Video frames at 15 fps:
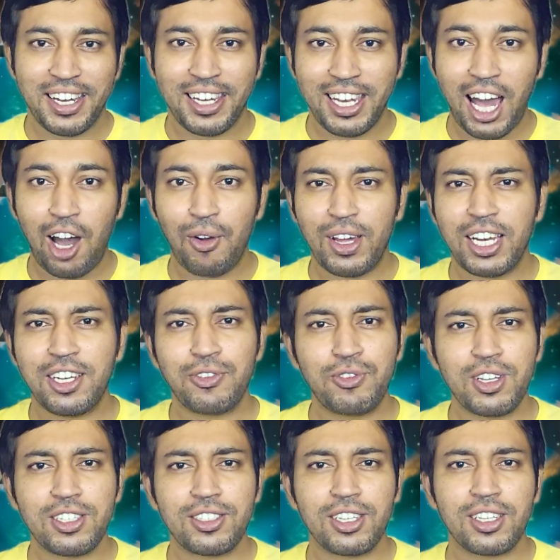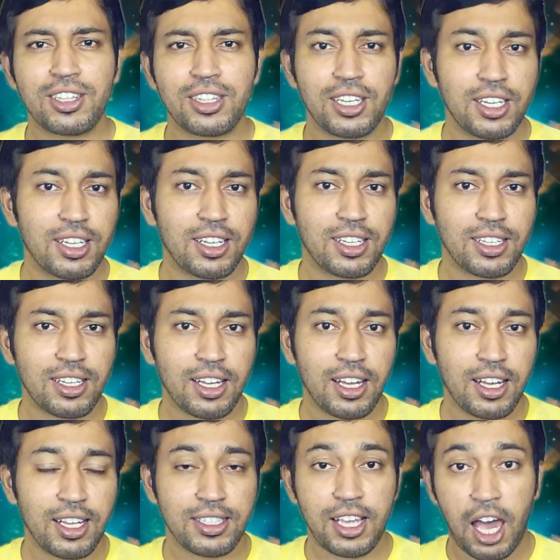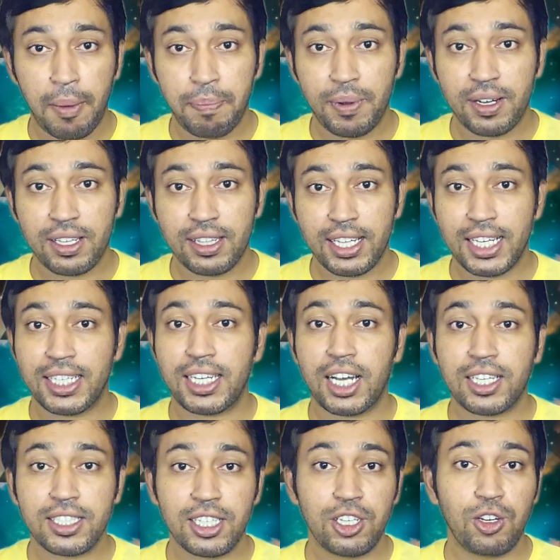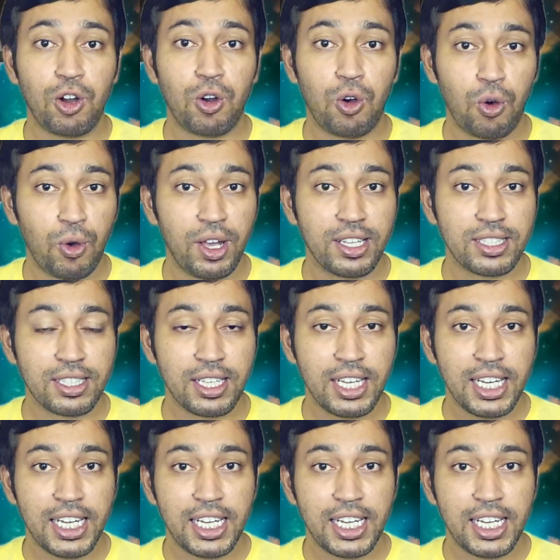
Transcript: Now an interesting thing has happened that Tuxedo OS